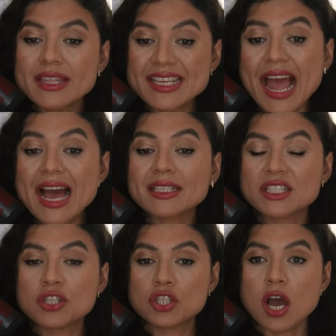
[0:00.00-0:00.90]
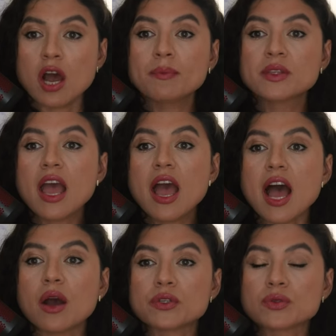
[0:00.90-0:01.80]
the acting job.
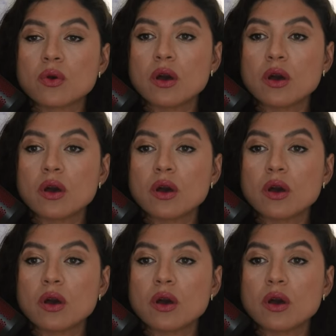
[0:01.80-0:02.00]
I was